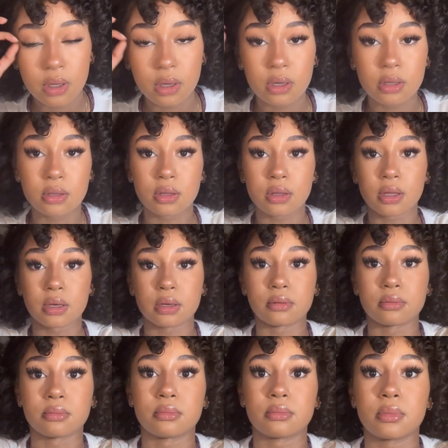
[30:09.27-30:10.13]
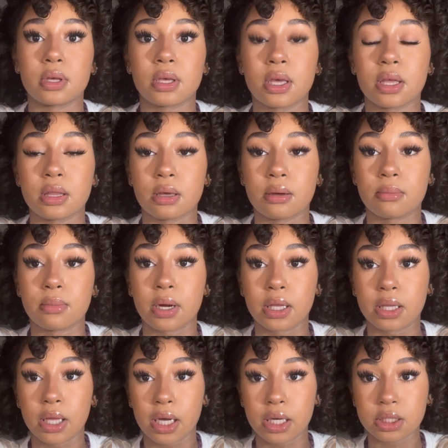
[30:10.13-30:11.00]
So then, and then my
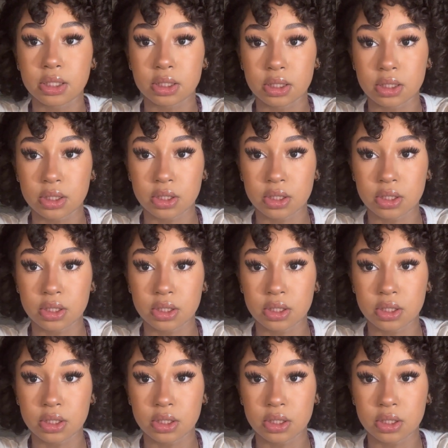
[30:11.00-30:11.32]
lashes